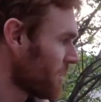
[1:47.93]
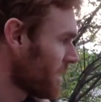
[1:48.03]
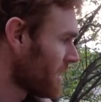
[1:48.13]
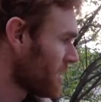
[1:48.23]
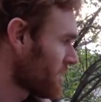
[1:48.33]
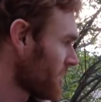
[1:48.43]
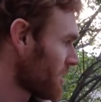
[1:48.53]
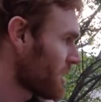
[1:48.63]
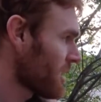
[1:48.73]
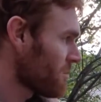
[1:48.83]
We can also
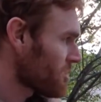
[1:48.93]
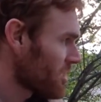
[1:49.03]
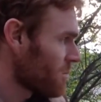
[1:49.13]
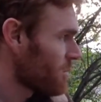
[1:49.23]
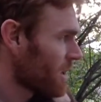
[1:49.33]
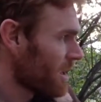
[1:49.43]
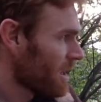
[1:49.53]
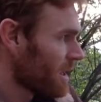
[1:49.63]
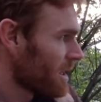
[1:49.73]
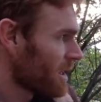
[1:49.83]
keep sheep
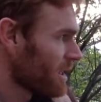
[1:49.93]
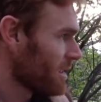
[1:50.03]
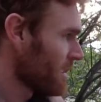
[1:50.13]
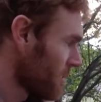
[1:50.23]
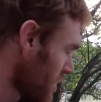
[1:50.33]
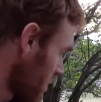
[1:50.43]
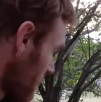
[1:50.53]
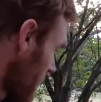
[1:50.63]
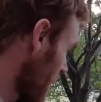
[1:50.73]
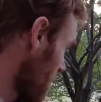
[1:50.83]
in here because
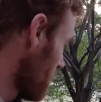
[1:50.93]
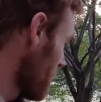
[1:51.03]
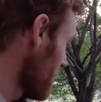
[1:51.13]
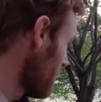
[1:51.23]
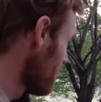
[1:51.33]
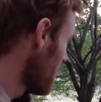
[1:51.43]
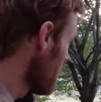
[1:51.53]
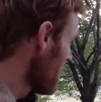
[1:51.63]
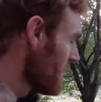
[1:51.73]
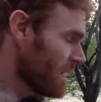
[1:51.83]
of the cattle grid.
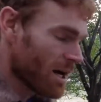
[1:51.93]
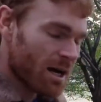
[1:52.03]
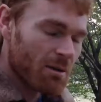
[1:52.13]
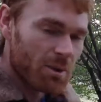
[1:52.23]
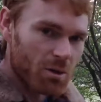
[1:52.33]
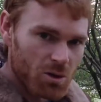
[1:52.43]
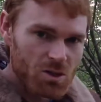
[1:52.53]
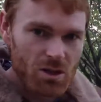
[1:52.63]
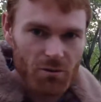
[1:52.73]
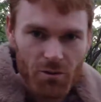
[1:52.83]
But
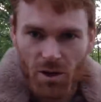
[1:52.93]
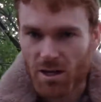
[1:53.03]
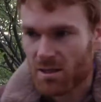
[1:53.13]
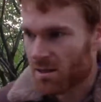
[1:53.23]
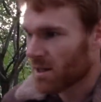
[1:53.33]
also for us,